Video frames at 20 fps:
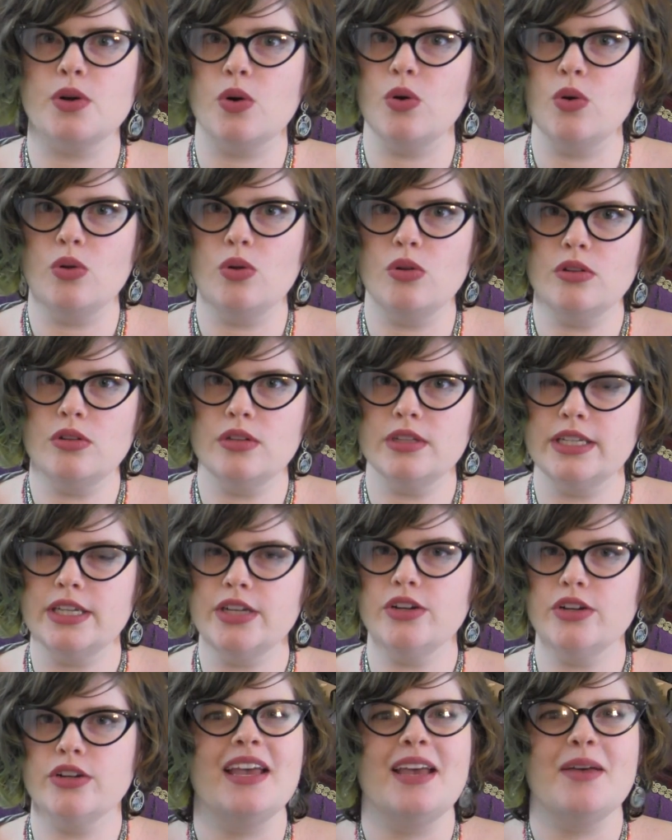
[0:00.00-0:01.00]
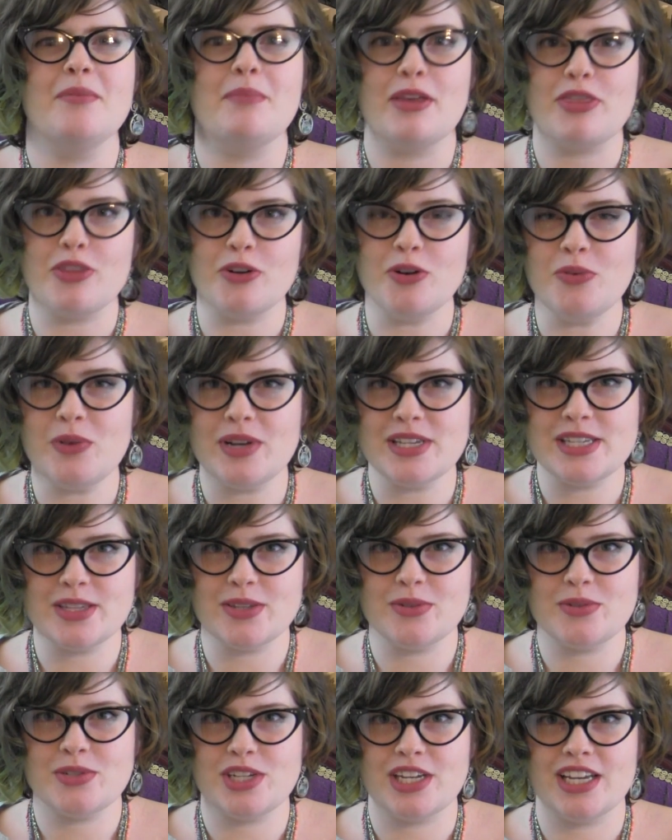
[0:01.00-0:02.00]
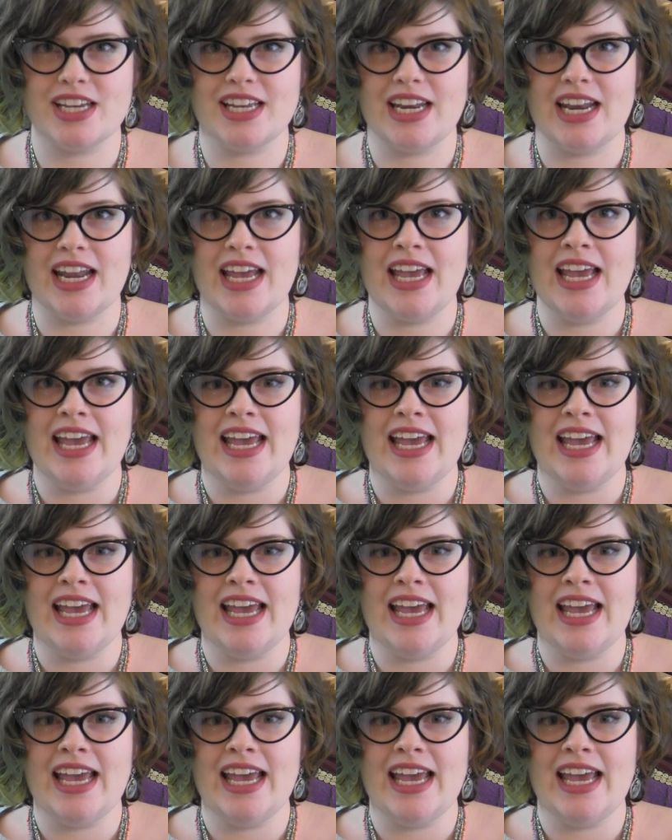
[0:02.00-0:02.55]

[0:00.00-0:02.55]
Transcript: whole year. My third resolution